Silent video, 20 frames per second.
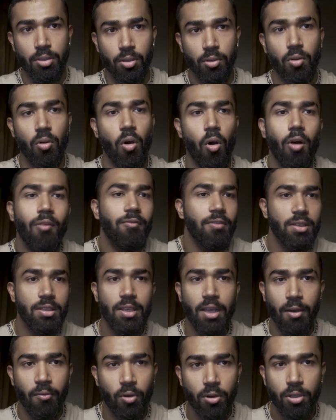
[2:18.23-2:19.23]
You know,
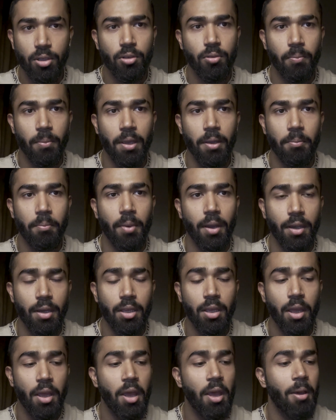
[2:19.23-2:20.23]
obviously I wanted to make
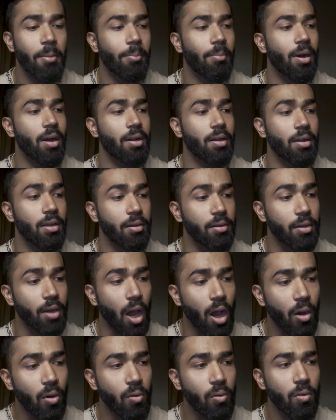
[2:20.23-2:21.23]
money, but
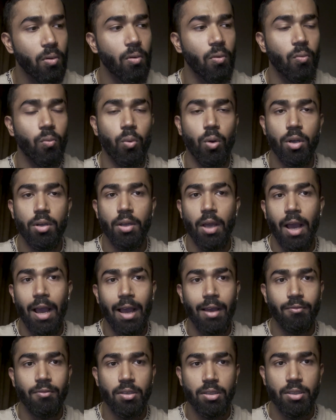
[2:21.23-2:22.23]
now what
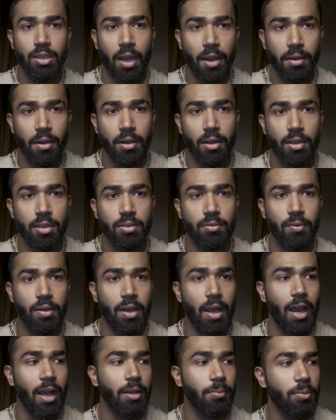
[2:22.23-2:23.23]
I've decided is
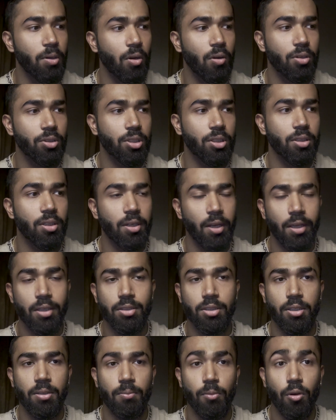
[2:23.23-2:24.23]
when I'll be launching the
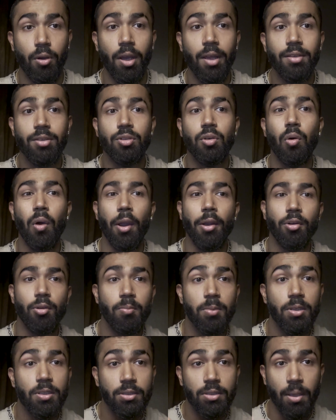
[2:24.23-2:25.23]
next ebook, it's going to
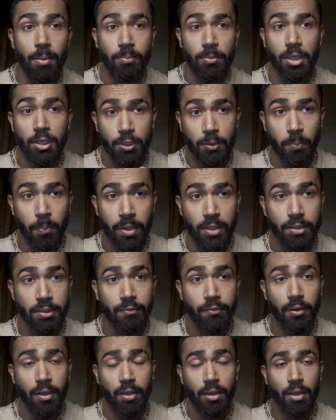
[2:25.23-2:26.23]
be something
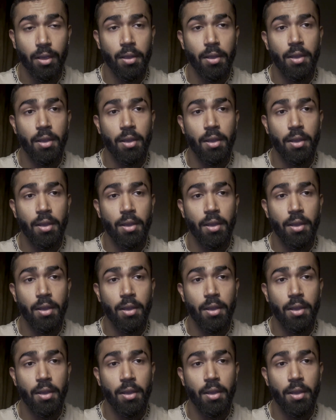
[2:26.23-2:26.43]
specific,